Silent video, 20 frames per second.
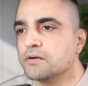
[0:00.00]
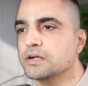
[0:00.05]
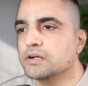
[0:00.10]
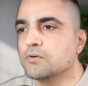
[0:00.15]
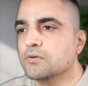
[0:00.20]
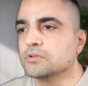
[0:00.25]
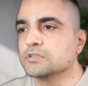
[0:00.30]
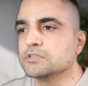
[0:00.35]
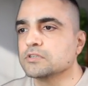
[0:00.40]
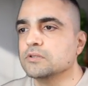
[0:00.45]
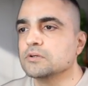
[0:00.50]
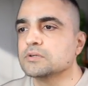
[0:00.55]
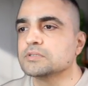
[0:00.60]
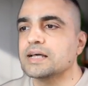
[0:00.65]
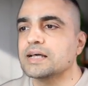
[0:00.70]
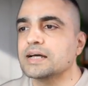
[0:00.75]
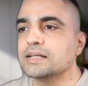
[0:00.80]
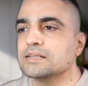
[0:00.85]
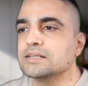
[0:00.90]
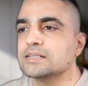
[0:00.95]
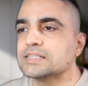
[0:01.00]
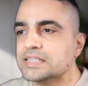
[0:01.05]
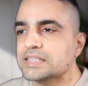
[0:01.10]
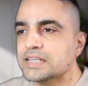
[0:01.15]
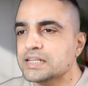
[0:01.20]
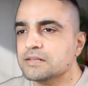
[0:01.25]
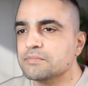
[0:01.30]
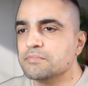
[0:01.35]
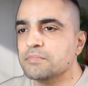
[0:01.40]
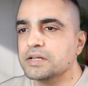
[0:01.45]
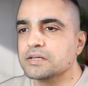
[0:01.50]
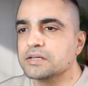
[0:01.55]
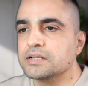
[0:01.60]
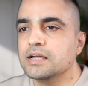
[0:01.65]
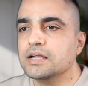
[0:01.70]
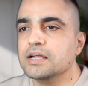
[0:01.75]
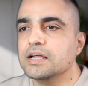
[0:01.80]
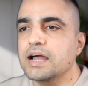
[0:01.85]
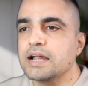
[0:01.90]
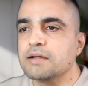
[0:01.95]
It also looks at sentiment
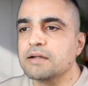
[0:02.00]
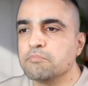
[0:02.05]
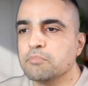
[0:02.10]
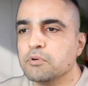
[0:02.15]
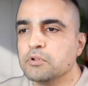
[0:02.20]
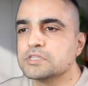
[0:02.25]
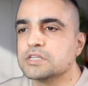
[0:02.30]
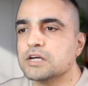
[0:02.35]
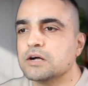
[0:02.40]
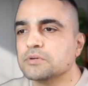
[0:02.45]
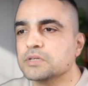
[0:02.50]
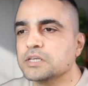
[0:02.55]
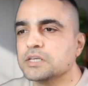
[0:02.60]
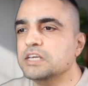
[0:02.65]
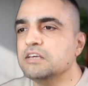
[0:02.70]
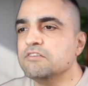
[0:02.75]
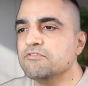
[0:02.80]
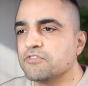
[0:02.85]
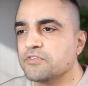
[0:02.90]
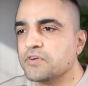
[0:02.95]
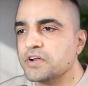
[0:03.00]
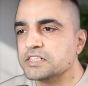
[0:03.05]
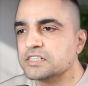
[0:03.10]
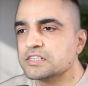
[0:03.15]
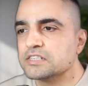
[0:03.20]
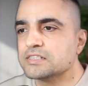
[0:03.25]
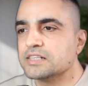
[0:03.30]
and pulls out key phrases